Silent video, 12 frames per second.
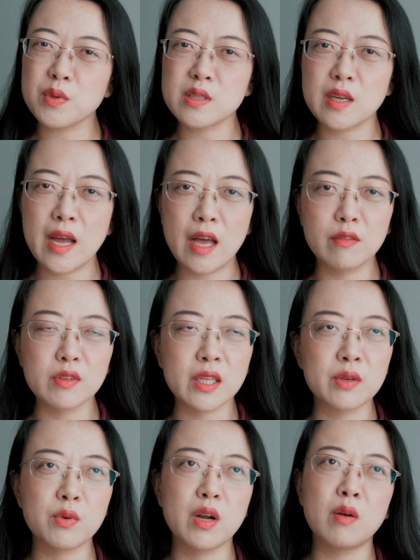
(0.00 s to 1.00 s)
with the
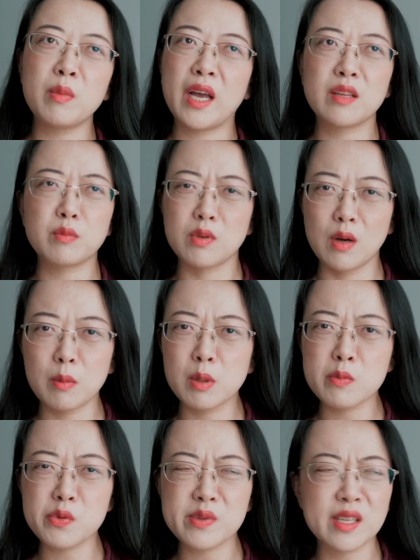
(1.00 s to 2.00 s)
heavenly realm had
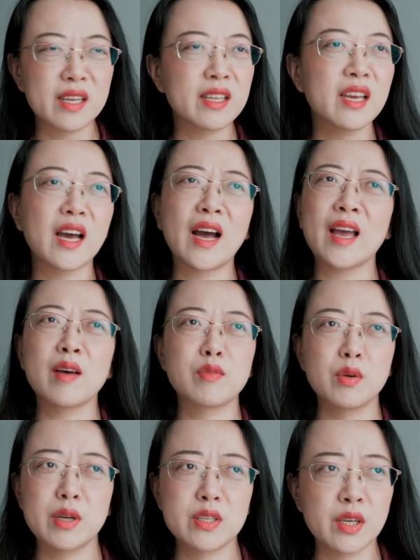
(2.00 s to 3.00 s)
problems with lighting. I have
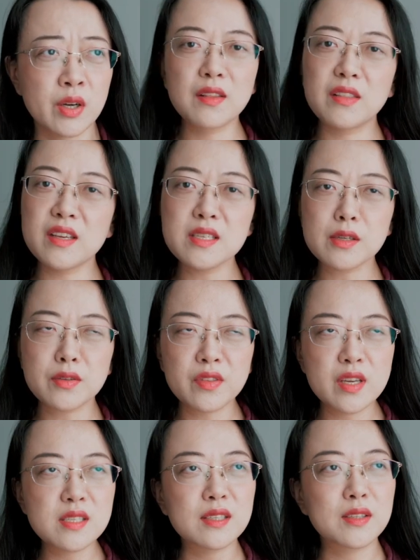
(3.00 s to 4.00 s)
no idea. These are the
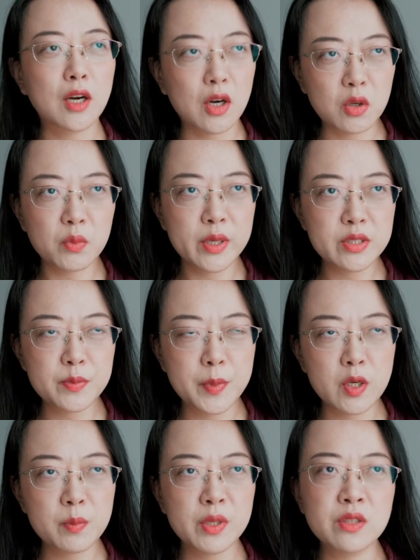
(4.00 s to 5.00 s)
things in the hardware
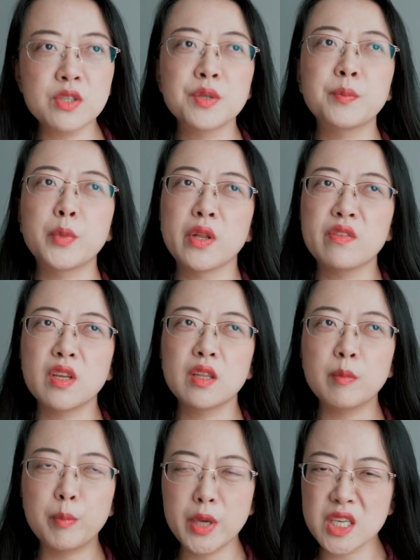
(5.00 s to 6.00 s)
department, but I think
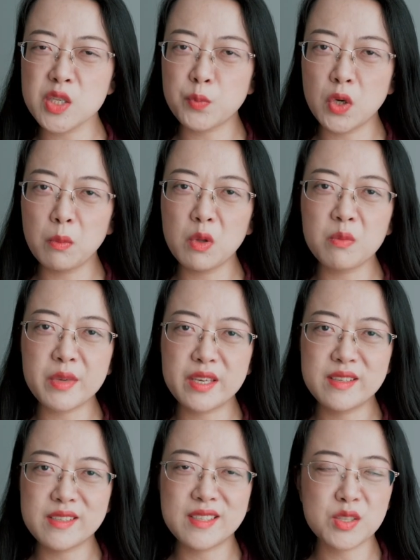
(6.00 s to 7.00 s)
the biggest problem
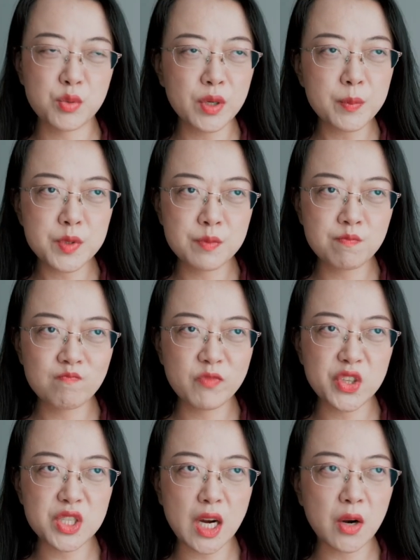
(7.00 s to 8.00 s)
is the script,
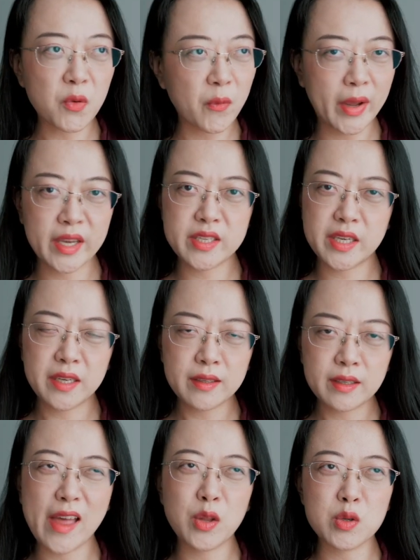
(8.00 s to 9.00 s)
the
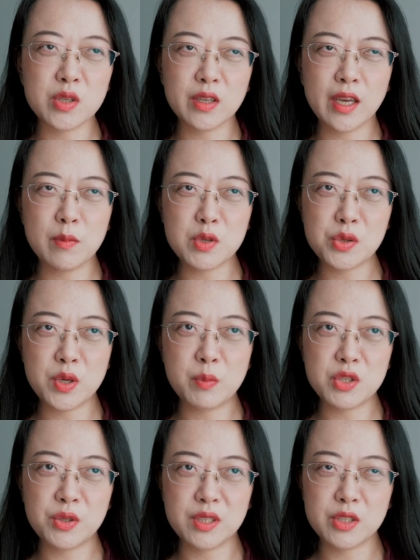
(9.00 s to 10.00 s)
directing, and also the chemistry
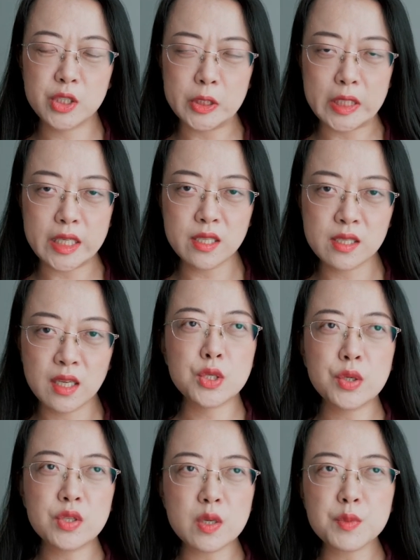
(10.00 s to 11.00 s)
between the two leads.
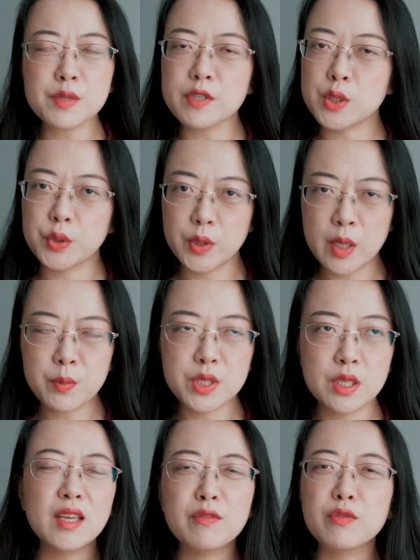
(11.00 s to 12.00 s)
So in terms of
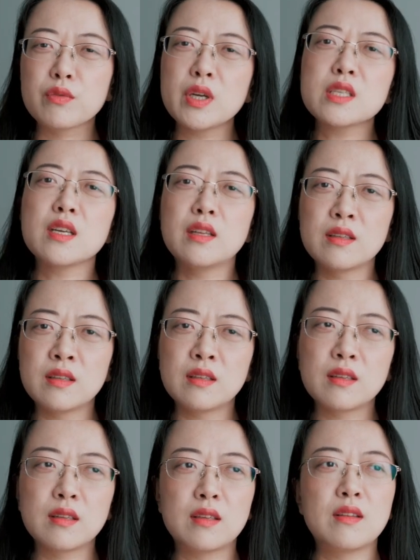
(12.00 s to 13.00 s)
script, they've written
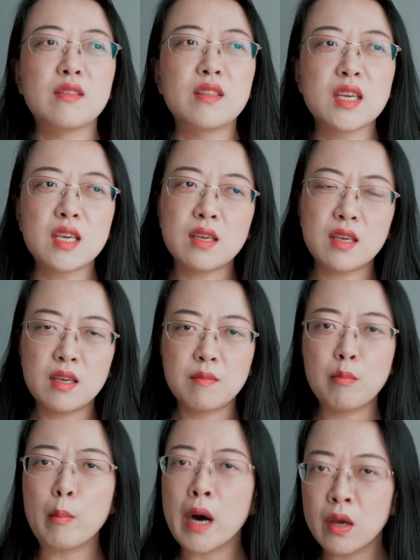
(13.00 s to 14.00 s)
the
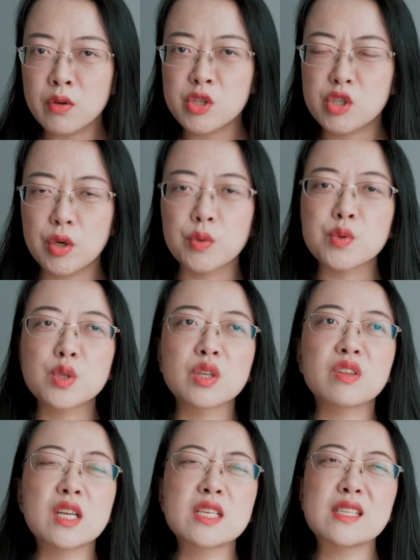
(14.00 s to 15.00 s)
milestones, the
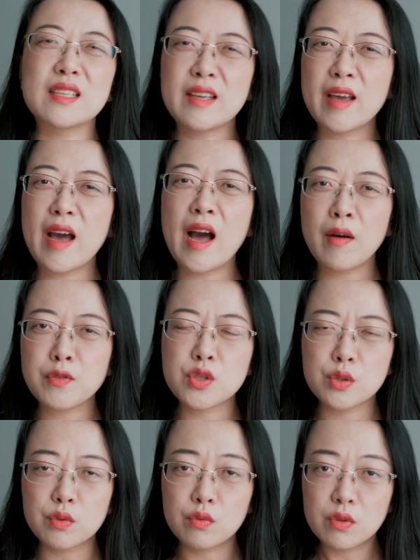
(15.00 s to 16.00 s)
things that they have
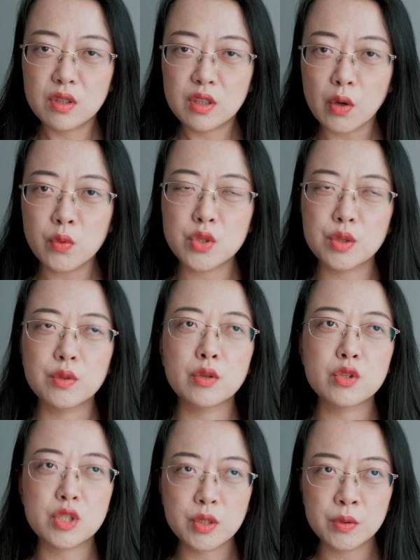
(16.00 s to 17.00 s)
to go to or
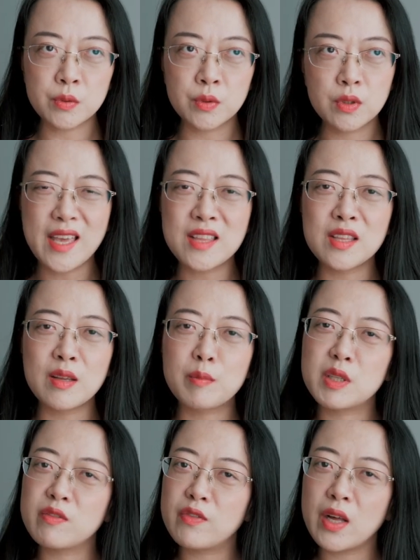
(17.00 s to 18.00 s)
do in the
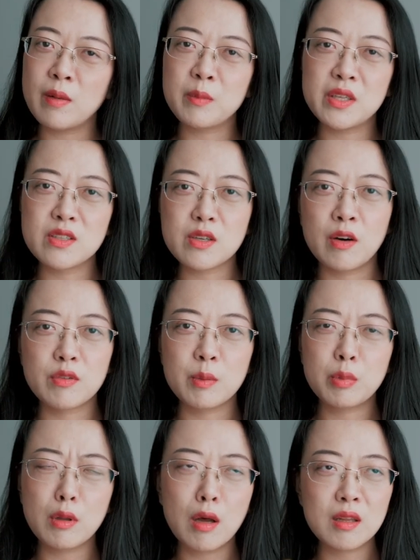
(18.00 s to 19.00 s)
development of the
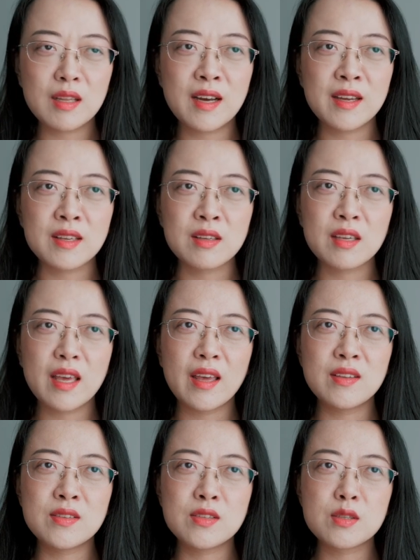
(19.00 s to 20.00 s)
plot line,
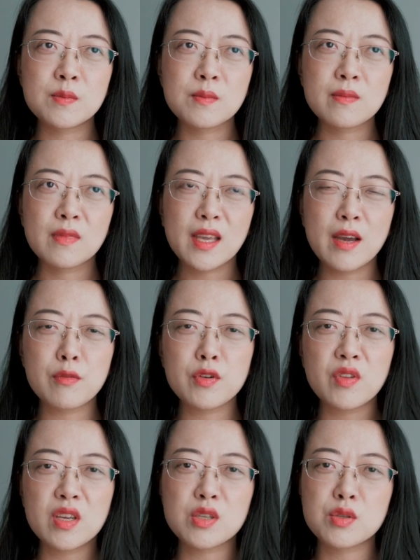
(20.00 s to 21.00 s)
and
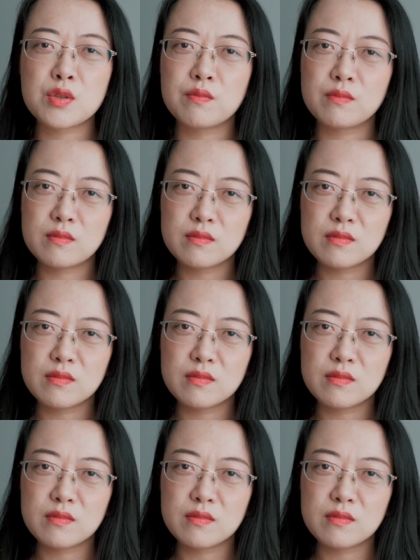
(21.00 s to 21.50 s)
everything just